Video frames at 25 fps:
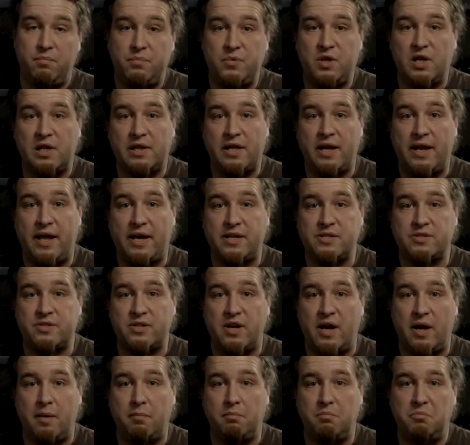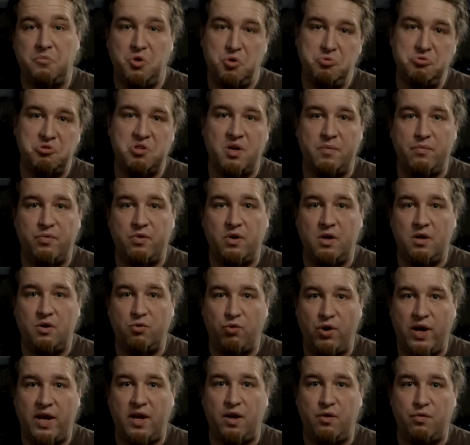Till the next time, do something
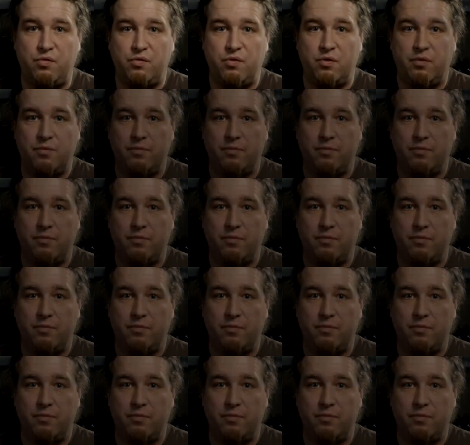creative.